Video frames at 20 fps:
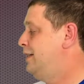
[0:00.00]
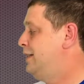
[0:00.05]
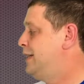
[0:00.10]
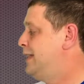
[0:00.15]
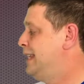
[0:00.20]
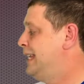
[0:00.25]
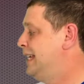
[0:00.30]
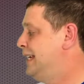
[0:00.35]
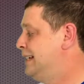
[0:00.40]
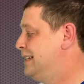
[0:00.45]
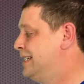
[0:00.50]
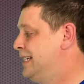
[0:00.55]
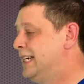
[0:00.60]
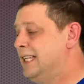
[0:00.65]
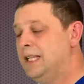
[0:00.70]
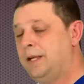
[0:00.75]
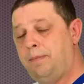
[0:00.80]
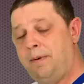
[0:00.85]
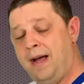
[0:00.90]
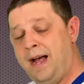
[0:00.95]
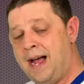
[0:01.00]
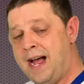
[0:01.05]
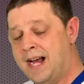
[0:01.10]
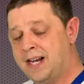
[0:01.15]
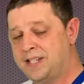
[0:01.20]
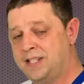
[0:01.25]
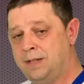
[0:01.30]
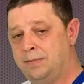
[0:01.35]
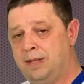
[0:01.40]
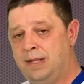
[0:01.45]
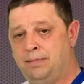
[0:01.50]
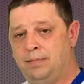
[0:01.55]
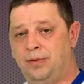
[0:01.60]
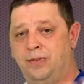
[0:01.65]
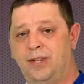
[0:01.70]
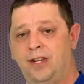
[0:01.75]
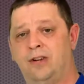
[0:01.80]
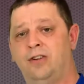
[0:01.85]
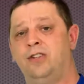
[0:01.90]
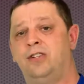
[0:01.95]
things in the past that people
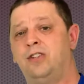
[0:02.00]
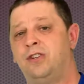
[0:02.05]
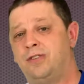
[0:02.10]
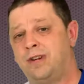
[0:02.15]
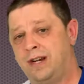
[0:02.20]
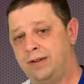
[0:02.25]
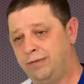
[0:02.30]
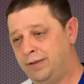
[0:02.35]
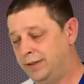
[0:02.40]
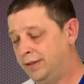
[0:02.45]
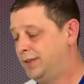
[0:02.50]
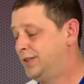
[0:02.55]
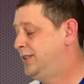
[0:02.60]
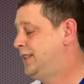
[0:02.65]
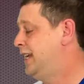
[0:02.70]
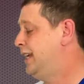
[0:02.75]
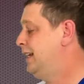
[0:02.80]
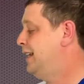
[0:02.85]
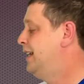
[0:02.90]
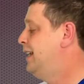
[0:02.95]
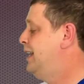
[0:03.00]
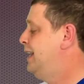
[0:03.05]
said, oh, you should try real estate,